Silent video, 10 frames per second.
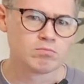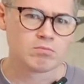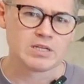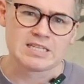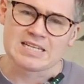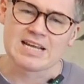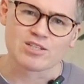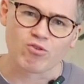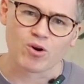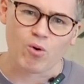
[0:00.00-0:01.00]
A teenage
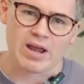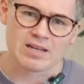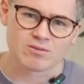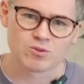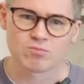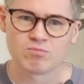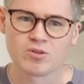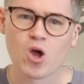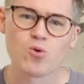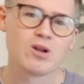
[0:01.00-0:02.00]
runaway,
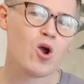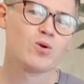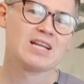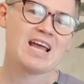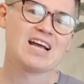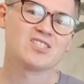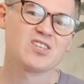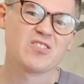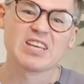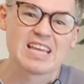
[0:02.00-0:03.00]
known only as
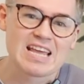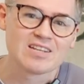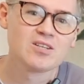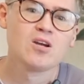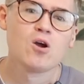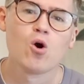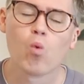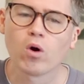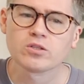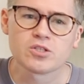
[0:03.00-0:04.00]
the Kid,
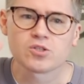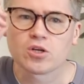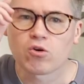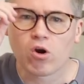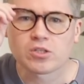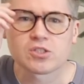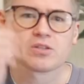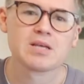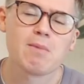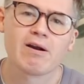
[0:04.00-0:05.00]
wanders across
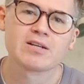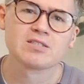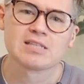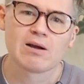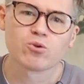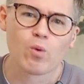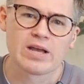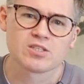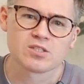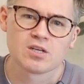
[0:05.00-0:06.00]
the American
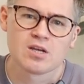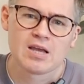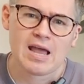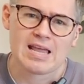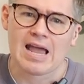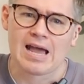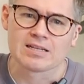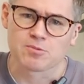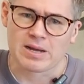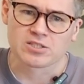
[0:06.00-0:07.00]
Southwest
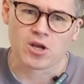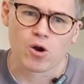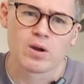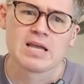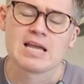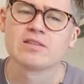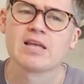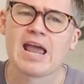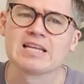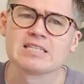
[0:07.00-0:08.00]
and Mexico in the
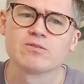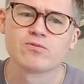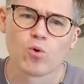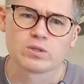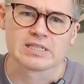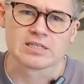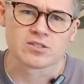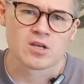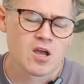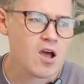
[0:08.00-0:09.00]
1840s,
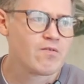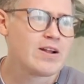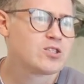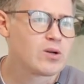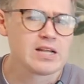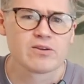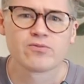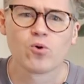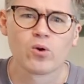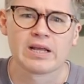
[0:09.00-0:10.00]
eventually
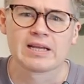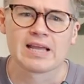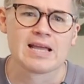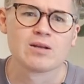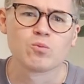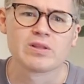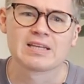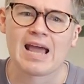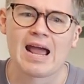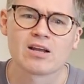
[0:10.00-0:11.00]
falling in with a
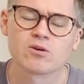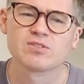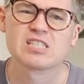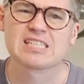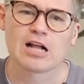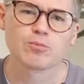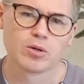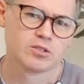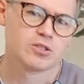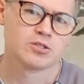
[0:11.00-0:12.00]
gang of scalp
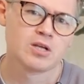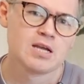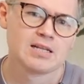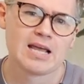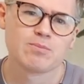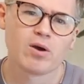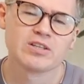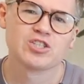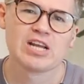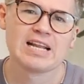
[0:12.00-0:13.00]
hunters led by the
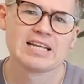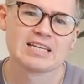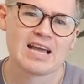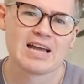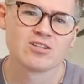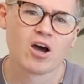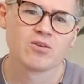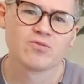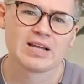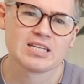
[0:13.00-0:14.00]
chilling and
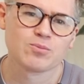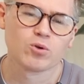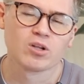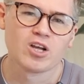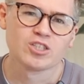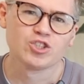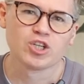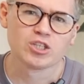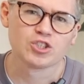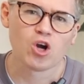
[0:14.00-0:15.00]
unforgettable
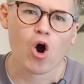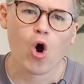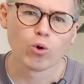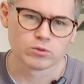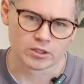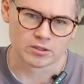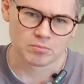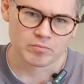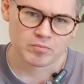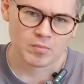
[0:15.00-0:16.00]
Judge Holden.
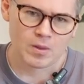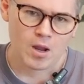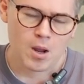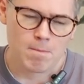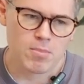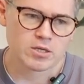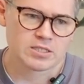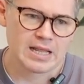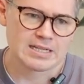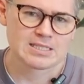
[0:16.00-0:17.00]
But
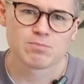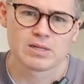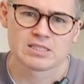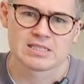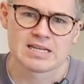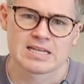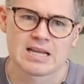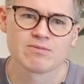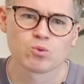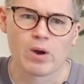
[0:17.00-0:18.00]
that simplicity
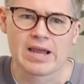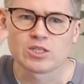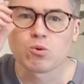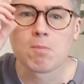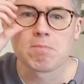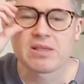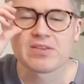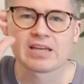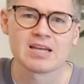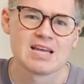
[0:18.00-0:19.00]
gives way to a
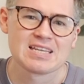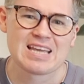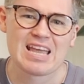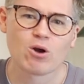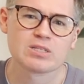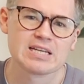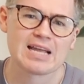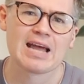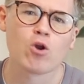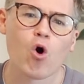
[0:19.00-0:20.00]
mythic, chaotic,
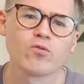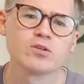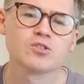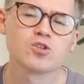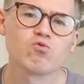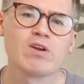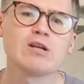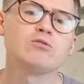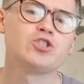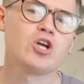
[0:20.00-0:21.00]
and often
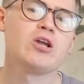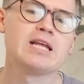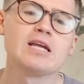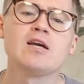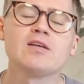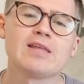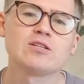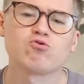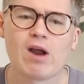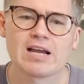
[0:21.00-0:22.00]
surreal journey that
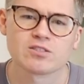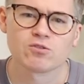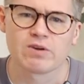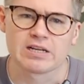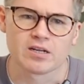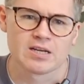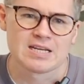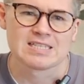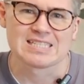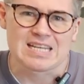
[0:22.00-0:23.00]
drags the reader
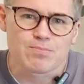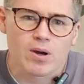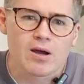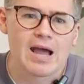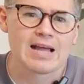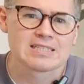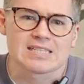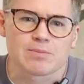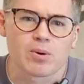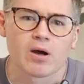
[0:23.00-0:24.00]
deeper and
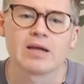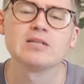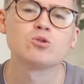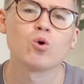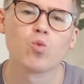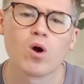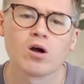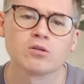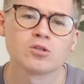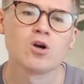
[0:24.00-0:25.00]
deeper into a
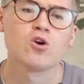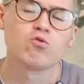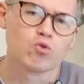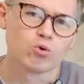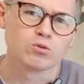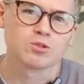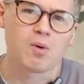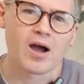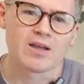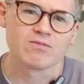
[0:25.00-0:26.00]
world ruled
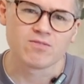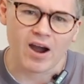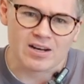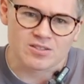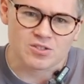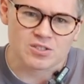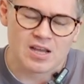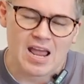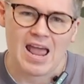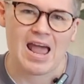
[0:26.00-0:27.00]
by violence
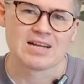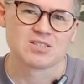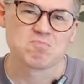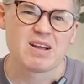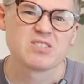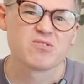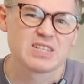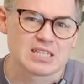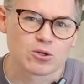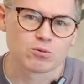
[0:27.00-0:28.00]
and
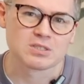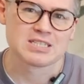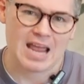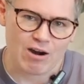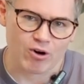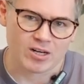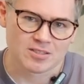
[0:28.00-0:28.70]
metaphysical terror.